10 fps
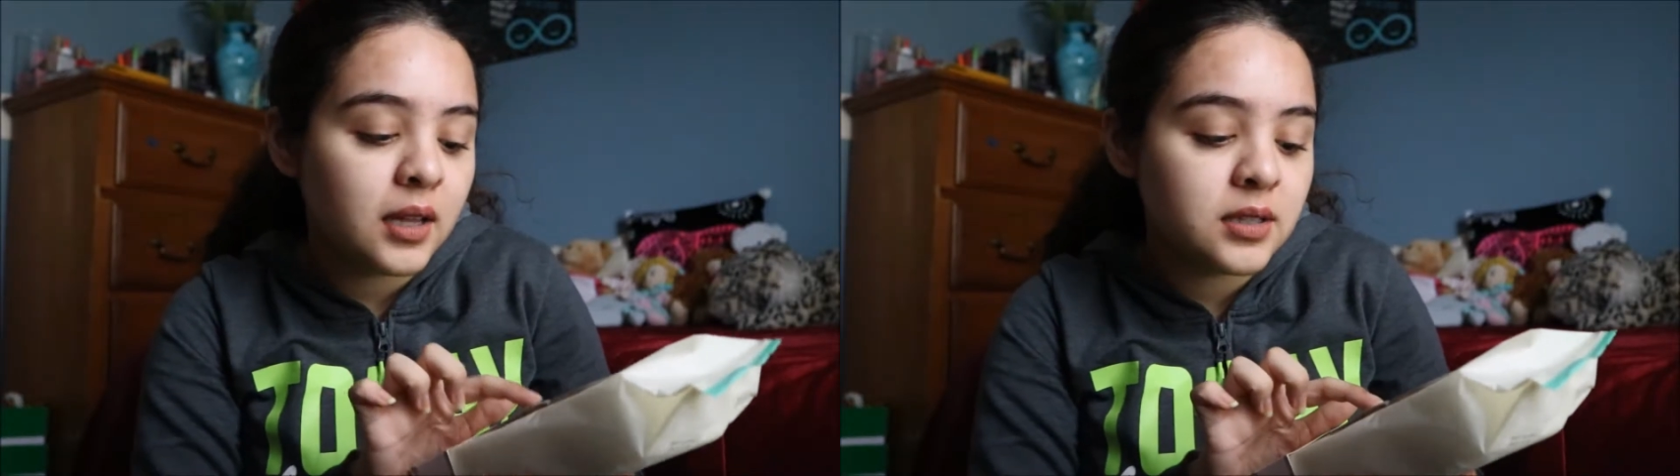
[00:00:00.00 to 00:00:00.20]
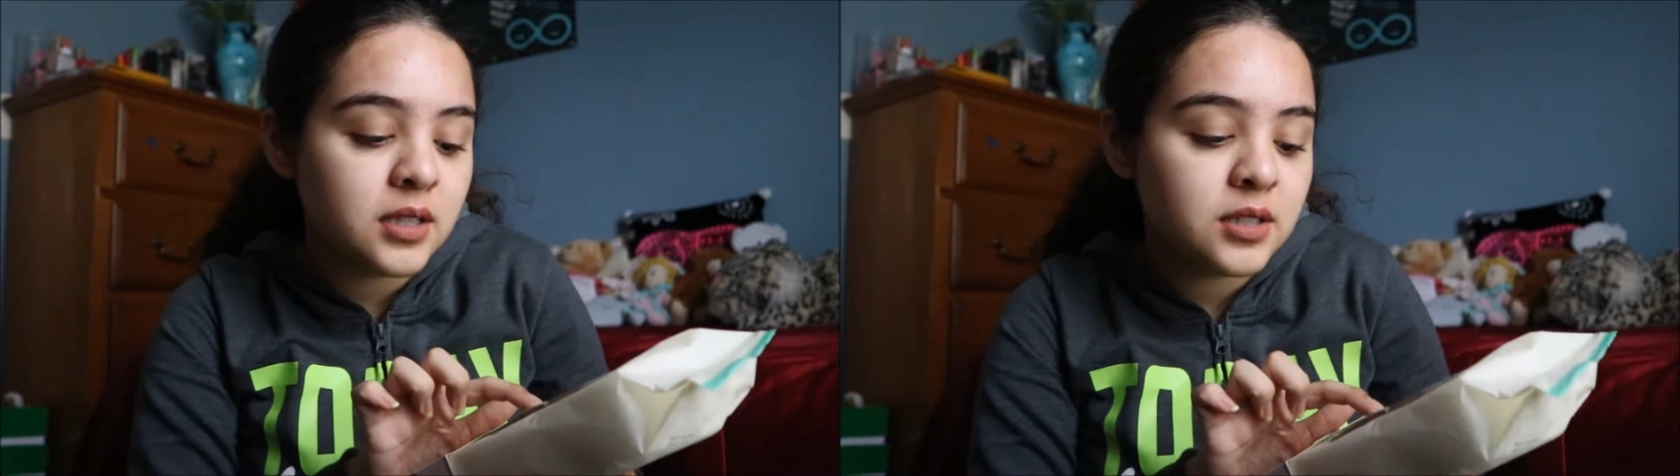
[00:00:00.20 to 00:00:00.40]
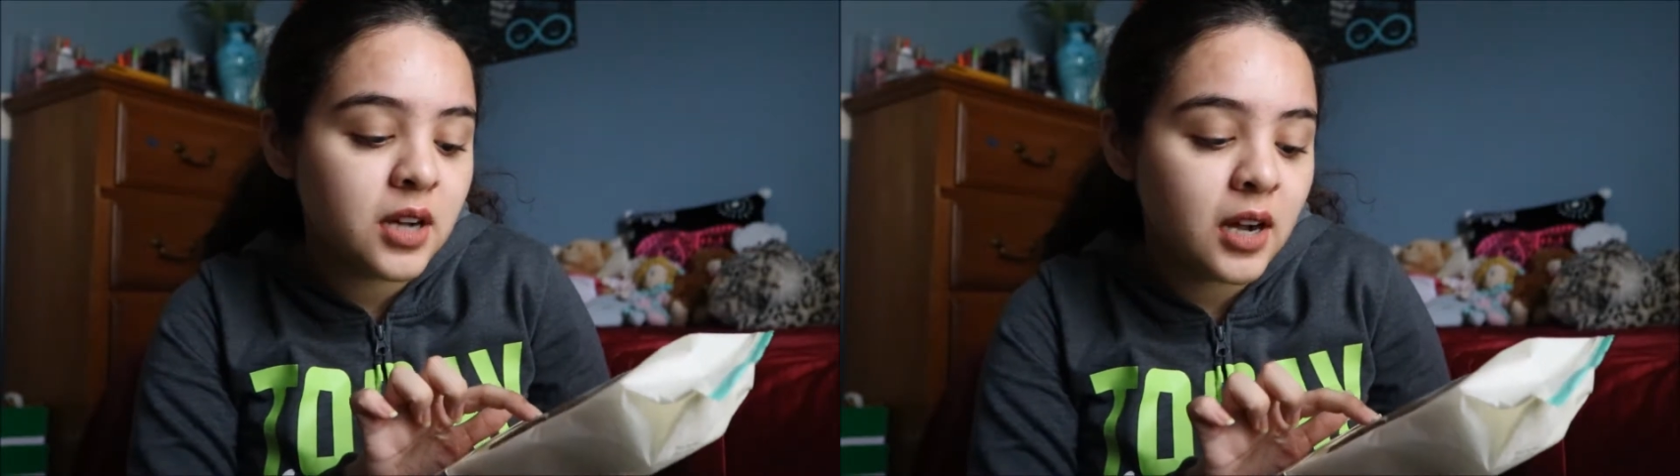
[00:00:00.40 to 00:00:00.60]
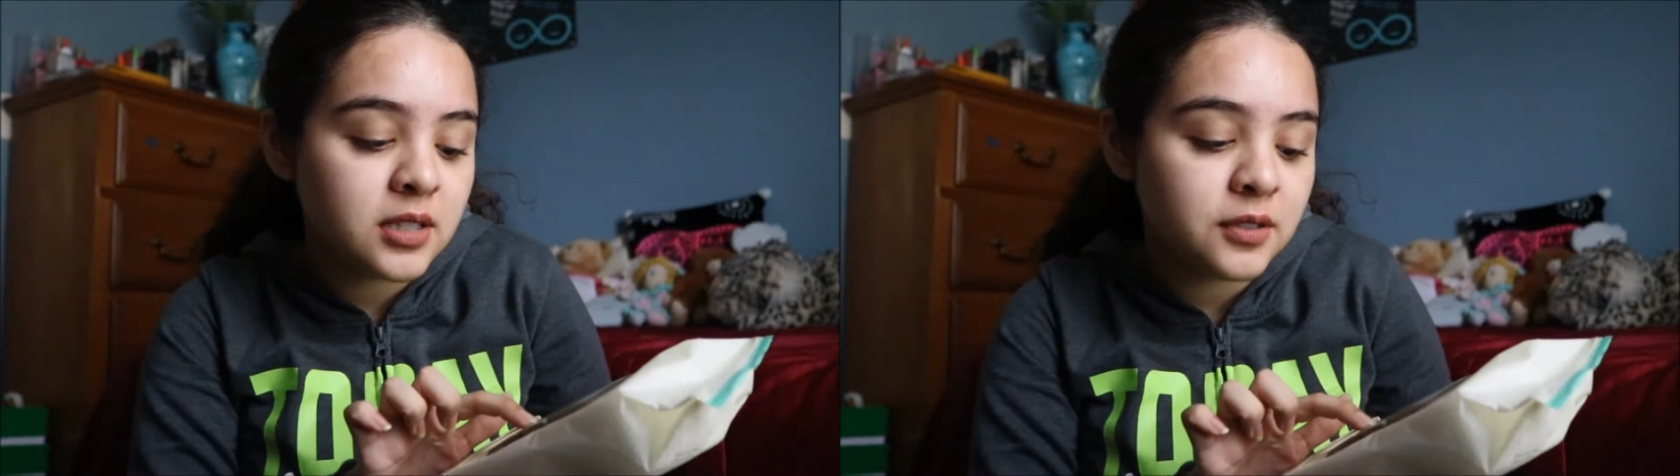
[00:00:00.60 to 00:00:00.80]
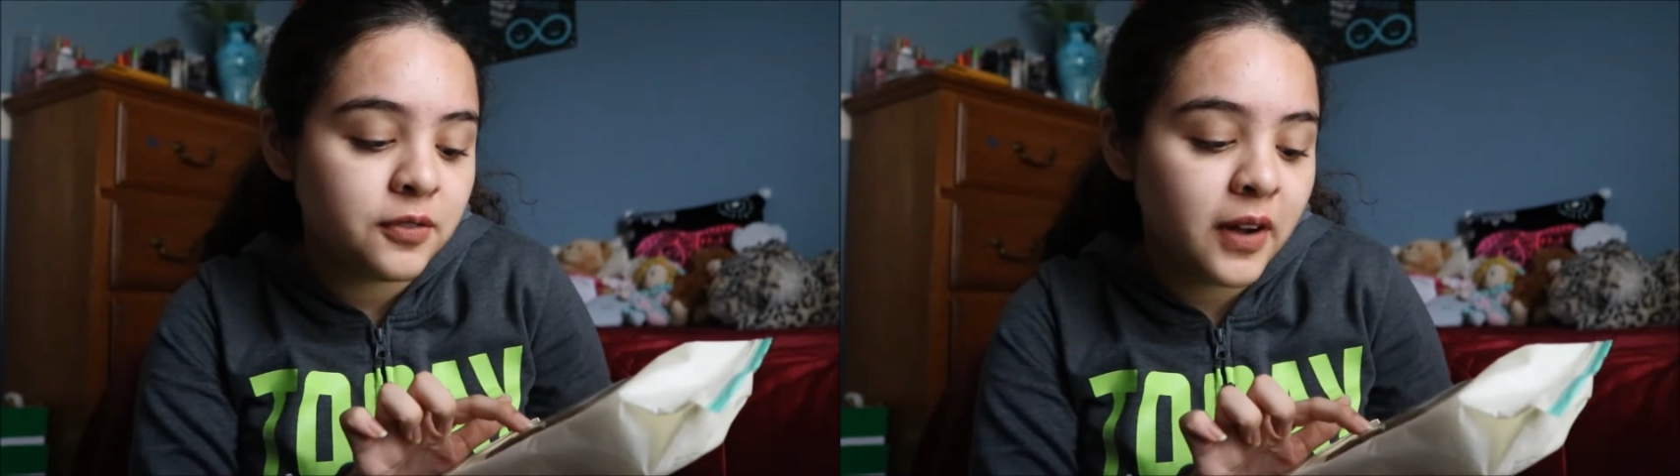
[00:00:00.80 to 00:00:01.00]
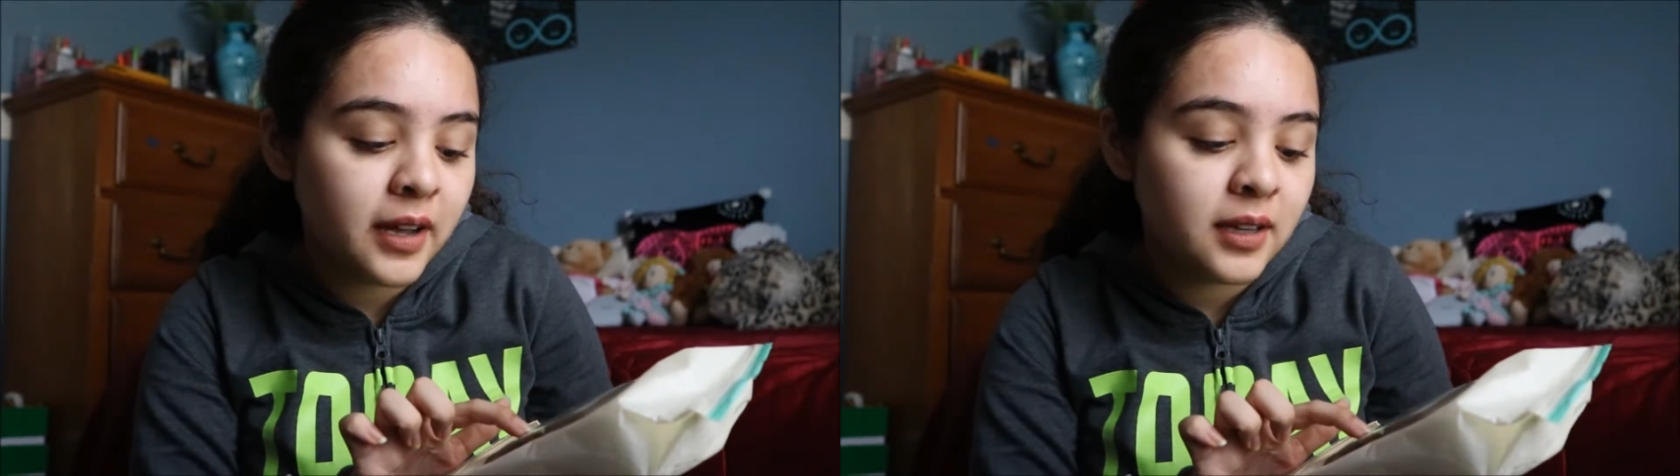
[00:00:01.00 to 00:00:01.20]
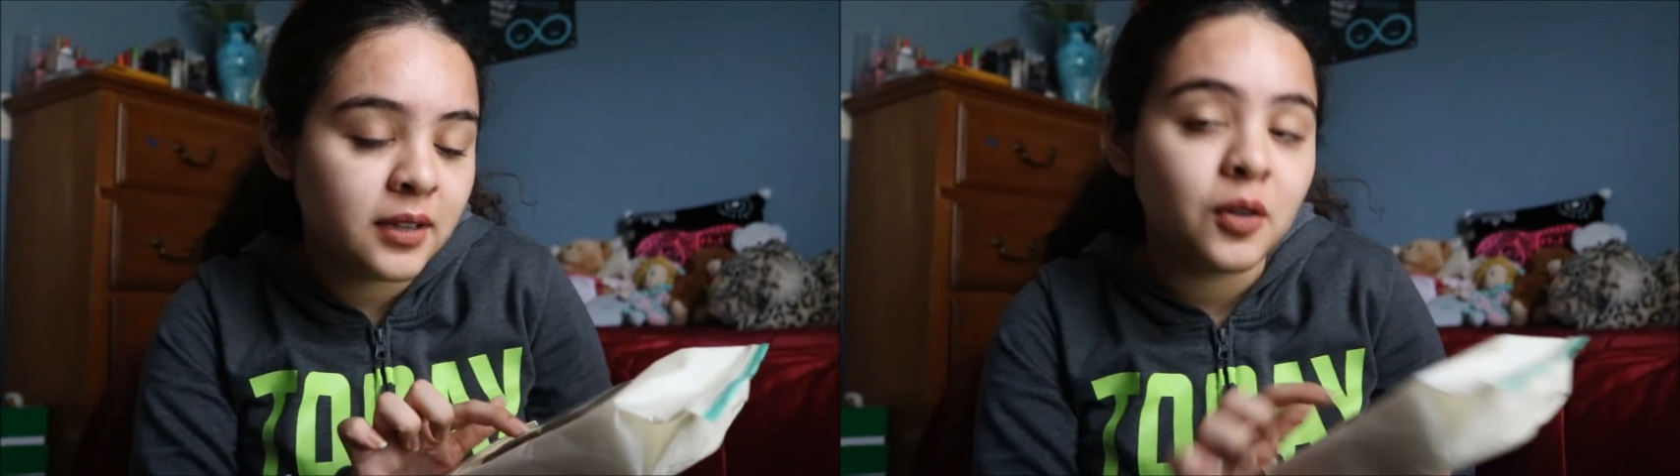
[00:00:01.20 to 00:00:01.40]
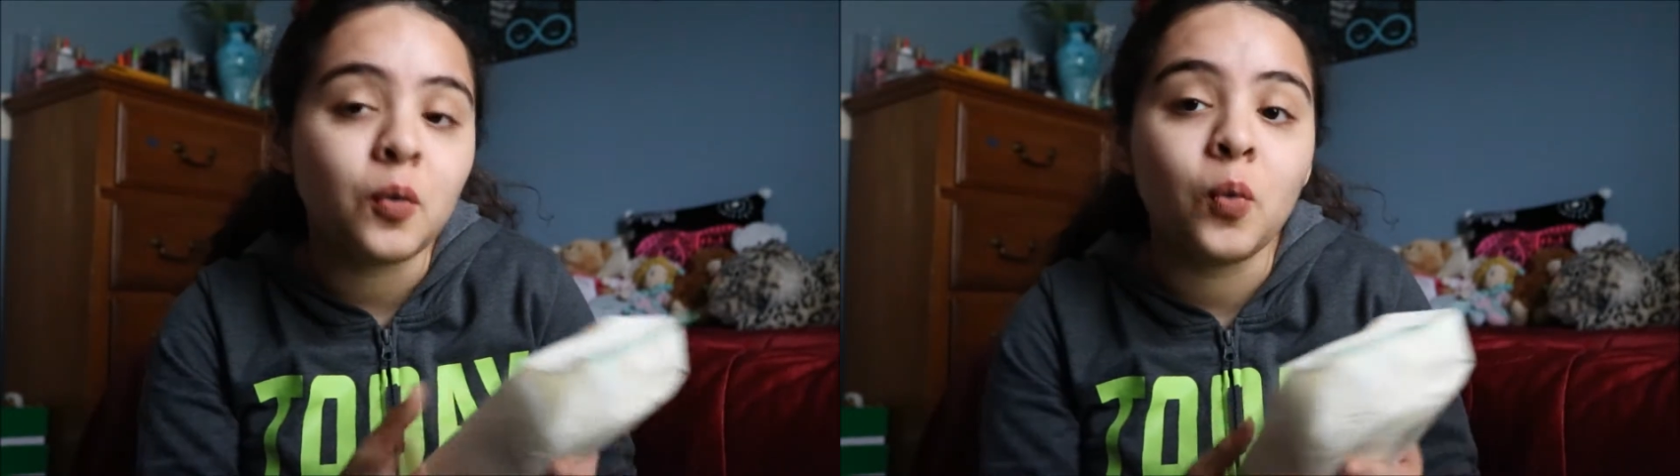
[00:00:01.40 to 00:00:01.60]

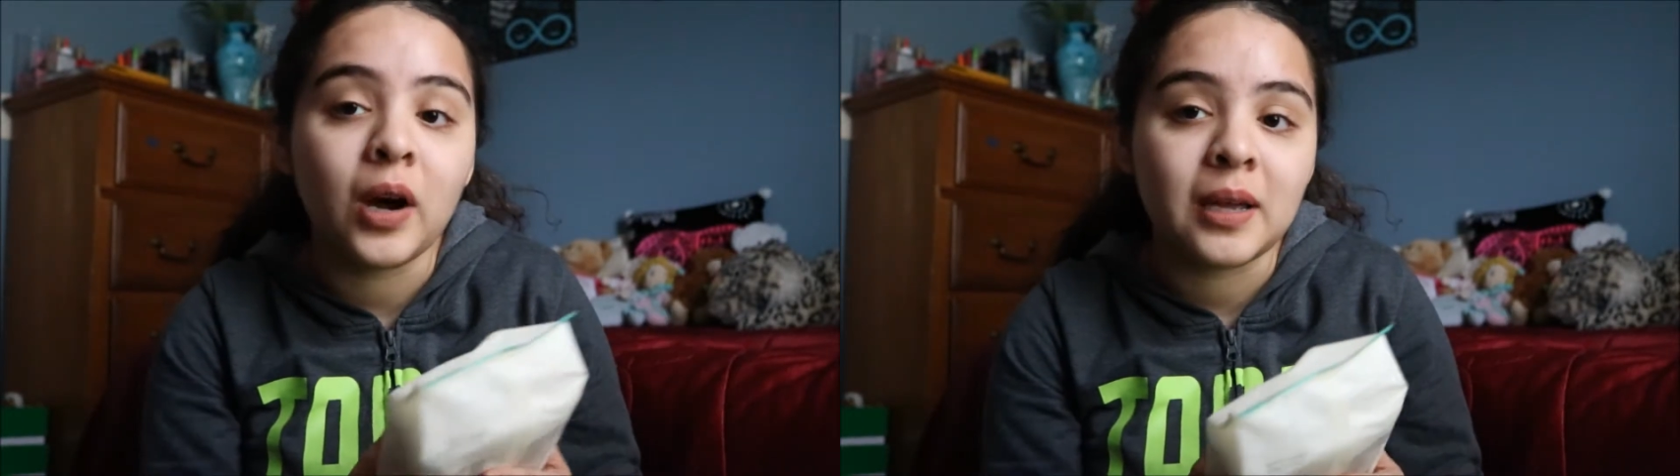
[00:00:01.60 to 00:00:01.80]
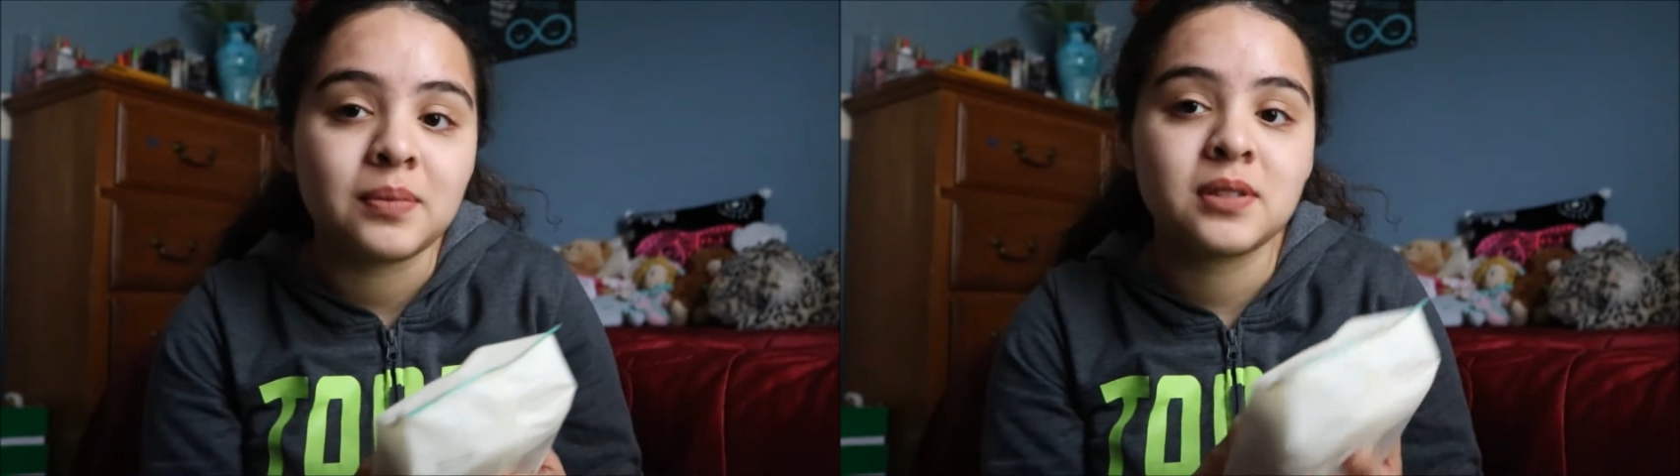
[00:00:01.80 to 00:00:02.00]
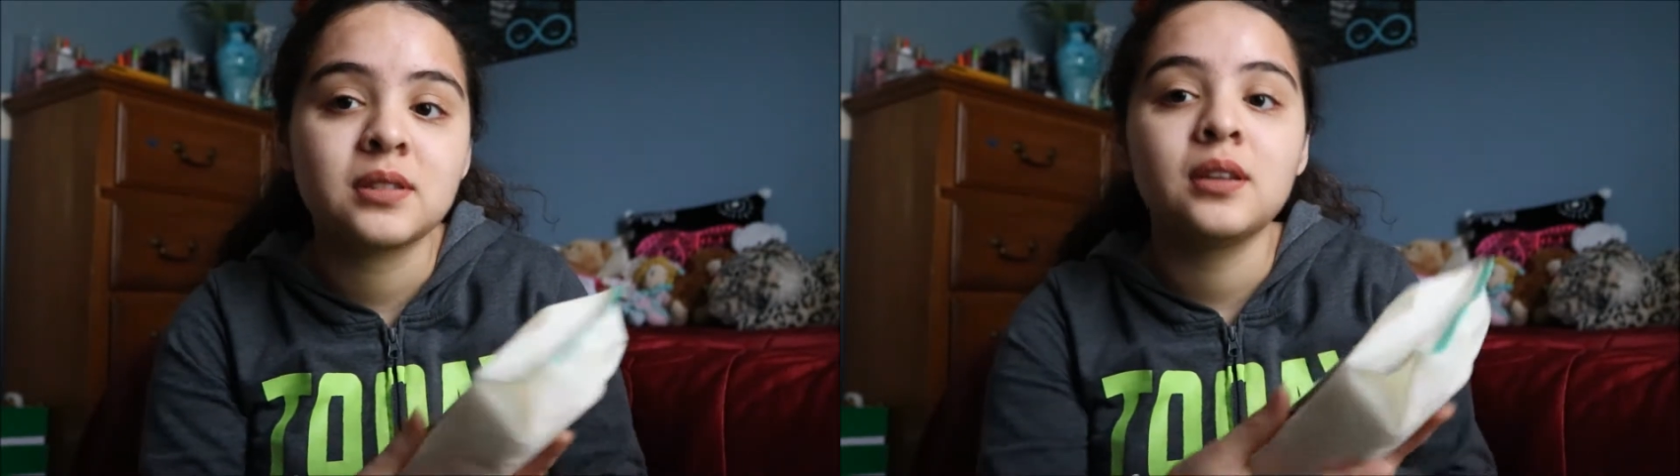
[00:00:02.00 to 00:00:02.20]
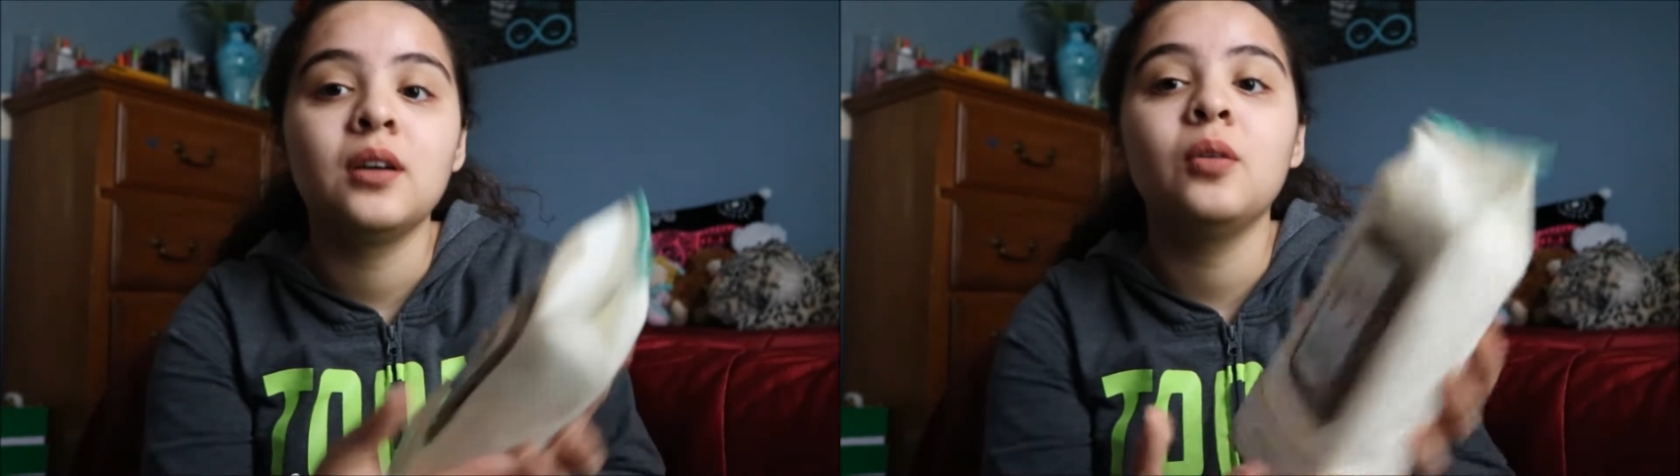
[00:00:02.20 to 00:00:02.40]
detoxifying wipes.